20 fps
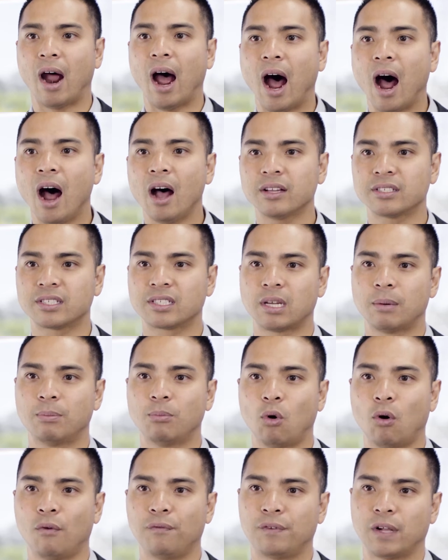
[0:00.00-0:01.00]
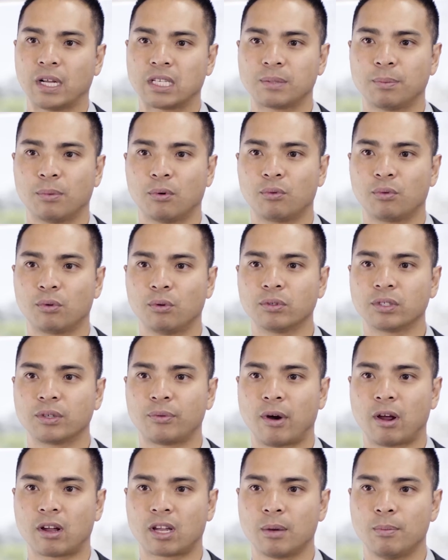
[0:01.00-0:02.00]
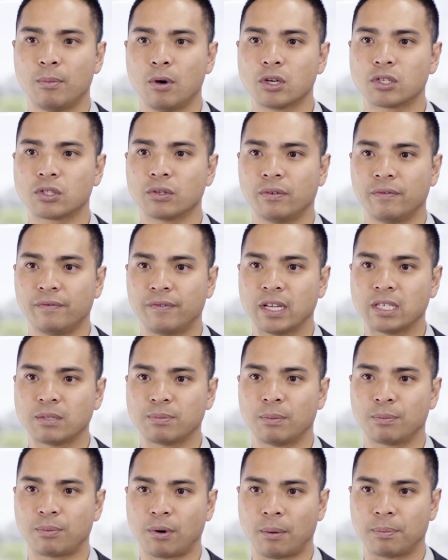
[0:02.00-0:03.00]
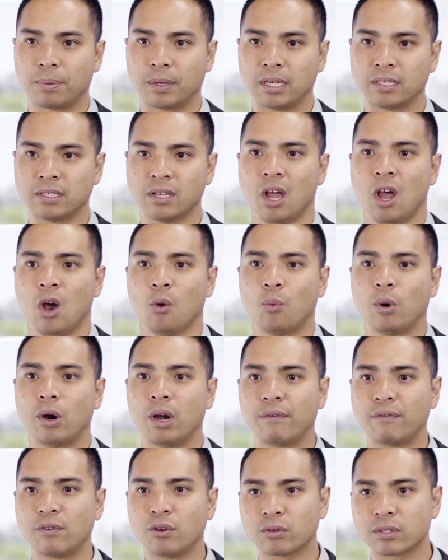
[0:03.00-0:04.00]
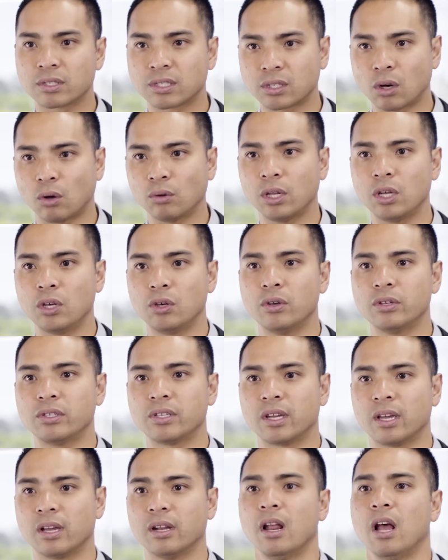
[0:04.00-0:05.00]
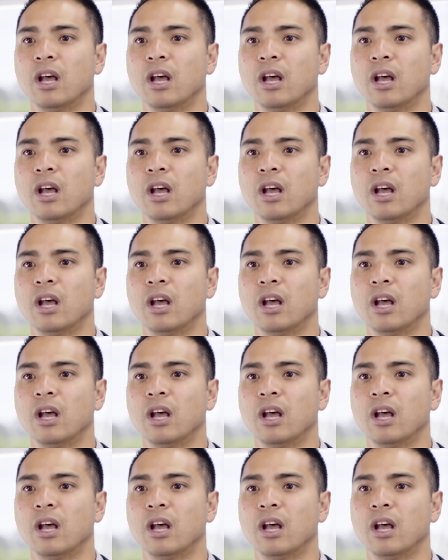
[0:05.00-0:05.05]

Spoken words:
are some more flexible rules around commercial investment properties, where if you're solely using it